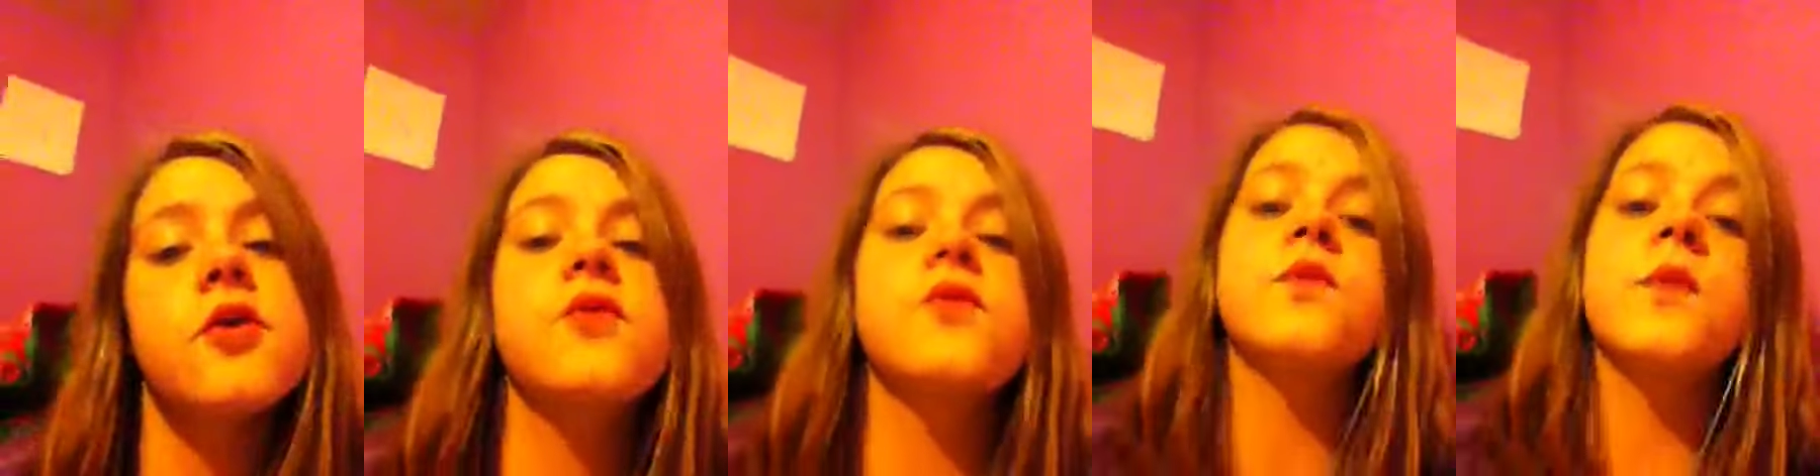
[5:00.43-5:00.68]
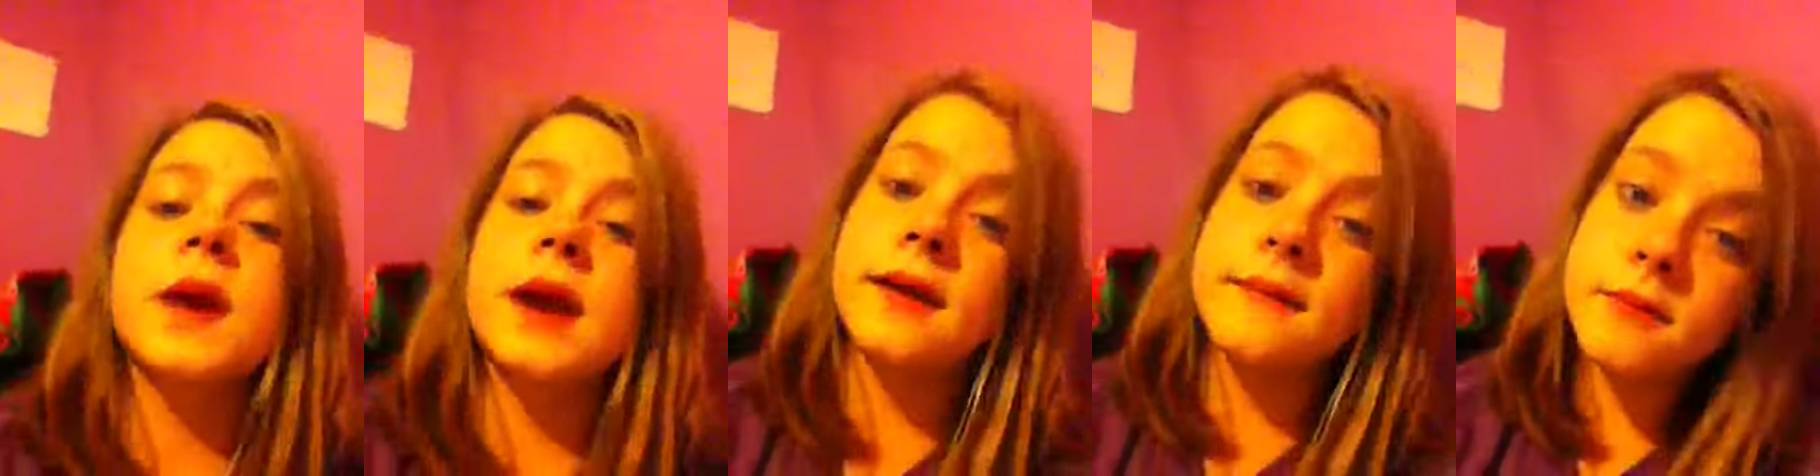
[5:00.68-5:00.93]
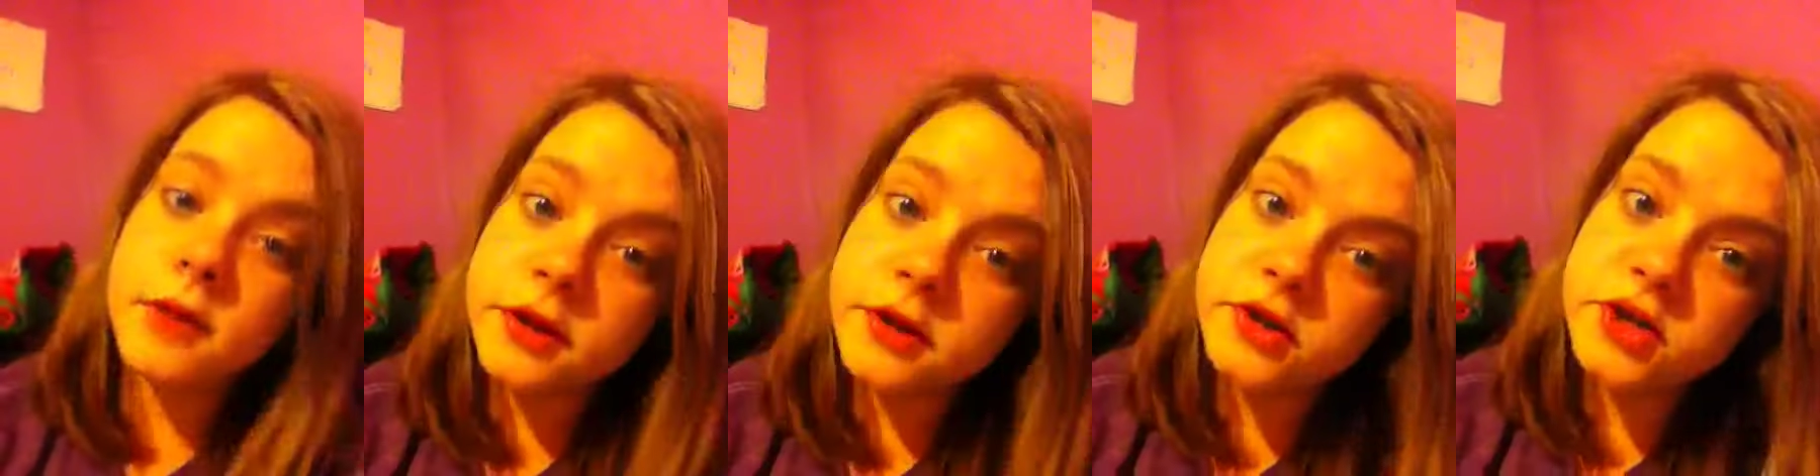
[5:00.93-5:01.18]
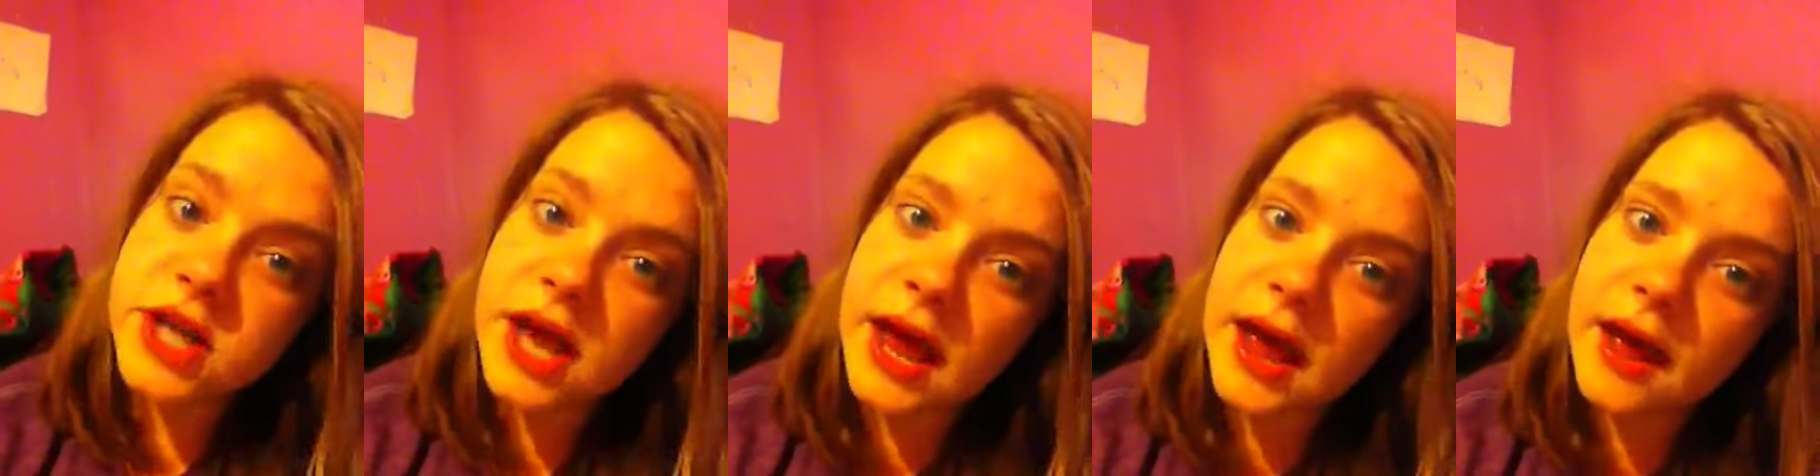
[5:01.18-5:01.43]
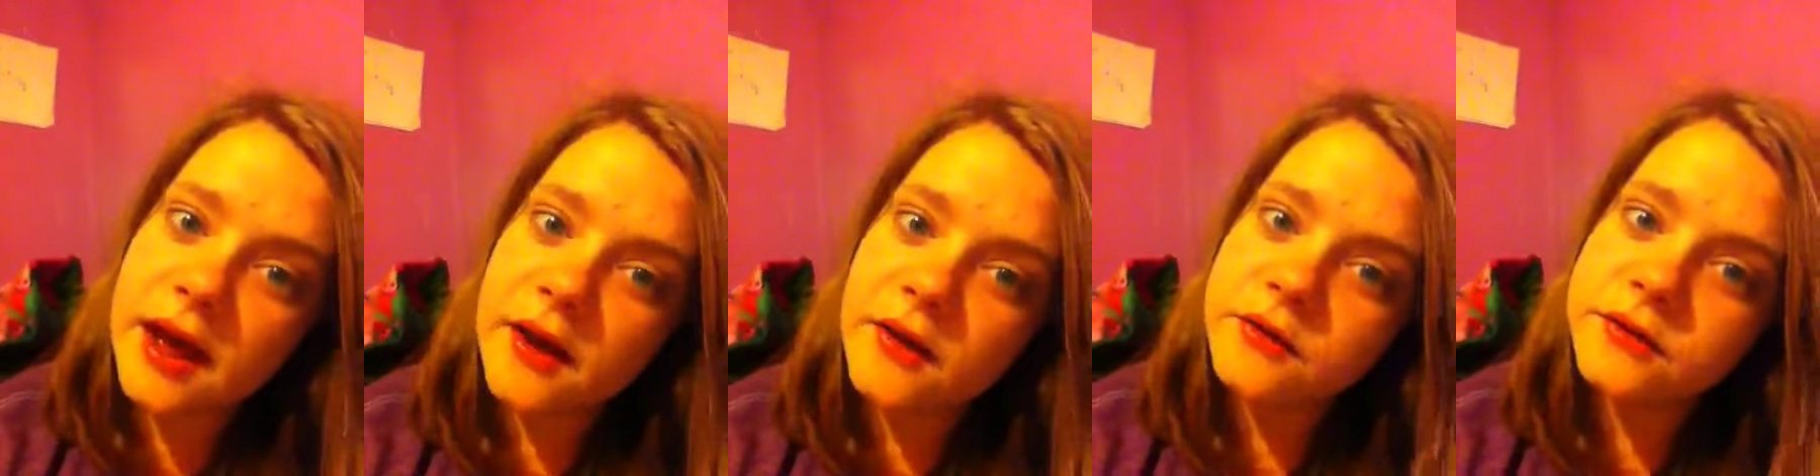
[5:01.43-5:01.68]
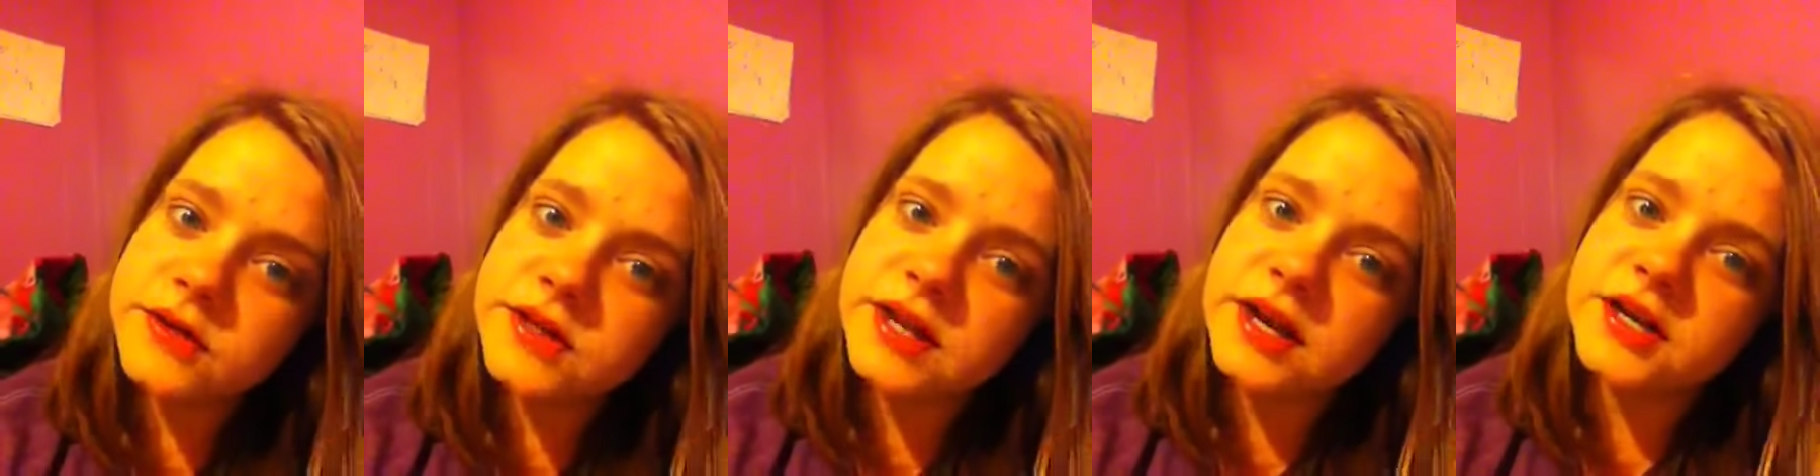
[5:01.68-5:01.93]
her grandmother's
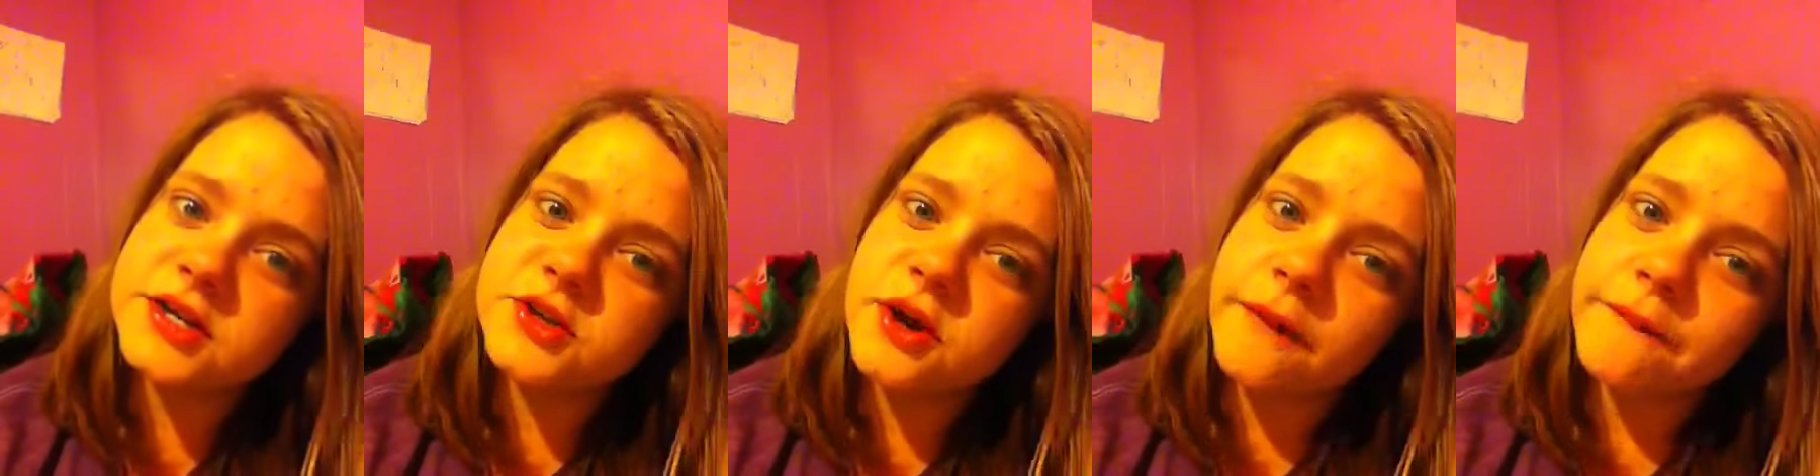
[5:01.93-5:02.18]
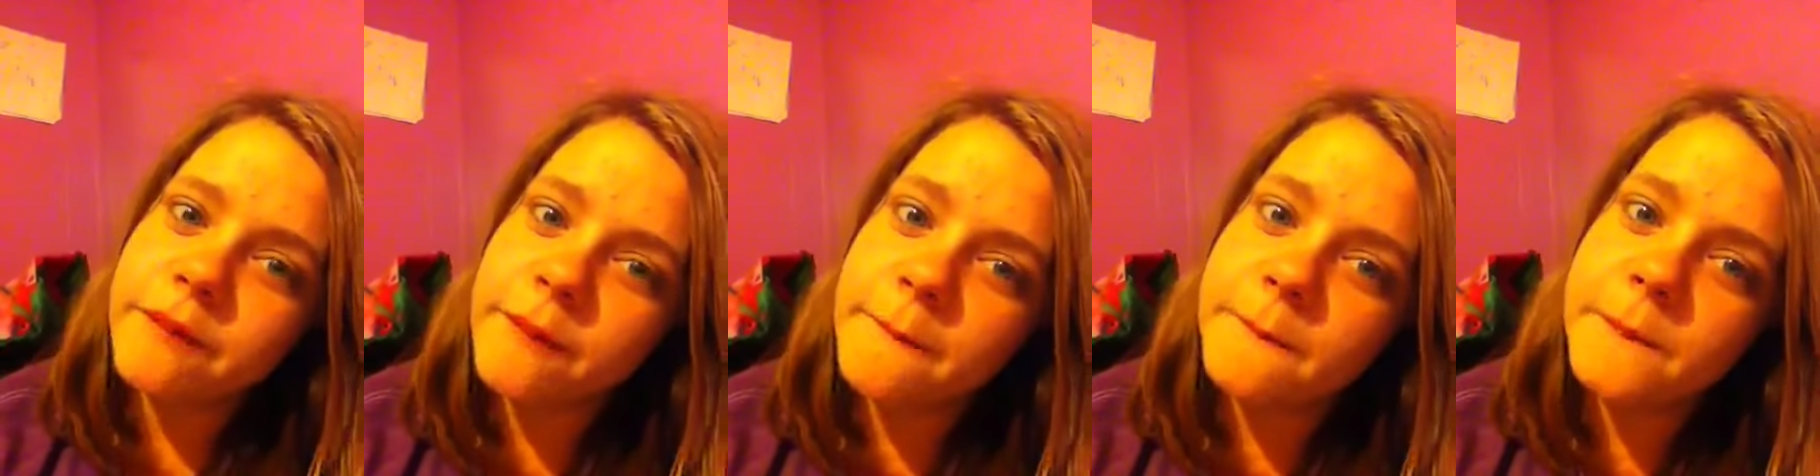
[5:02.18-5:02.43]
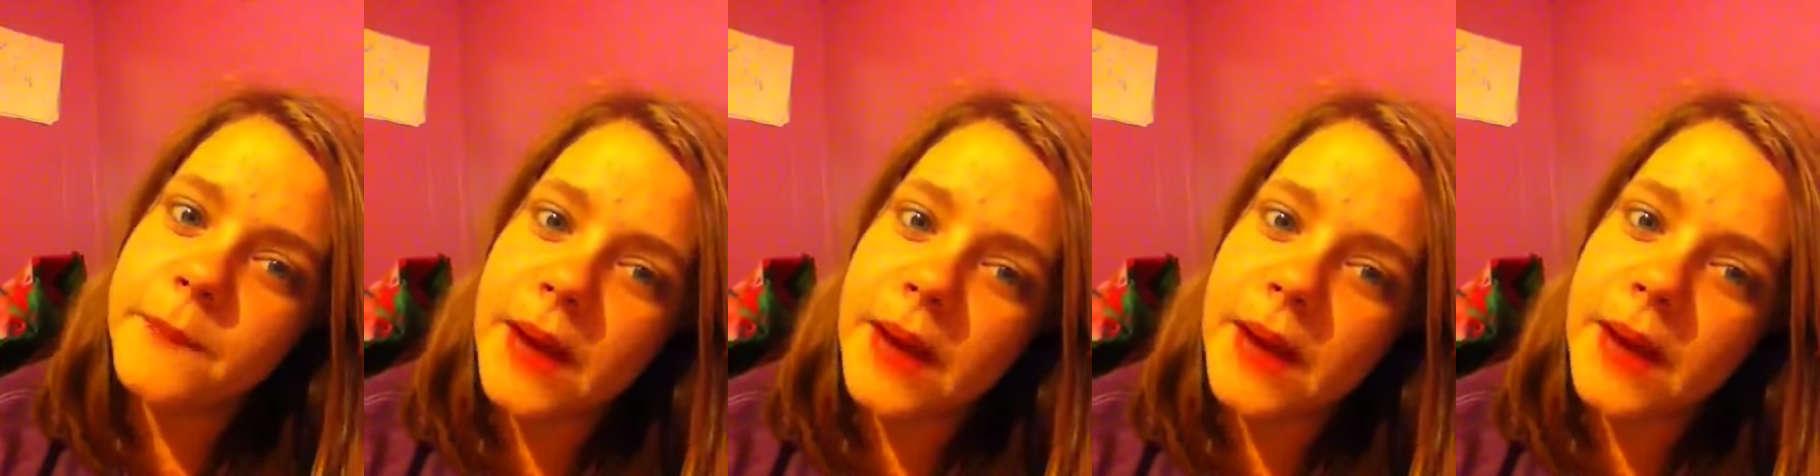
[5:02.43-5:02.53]
house and I dropped a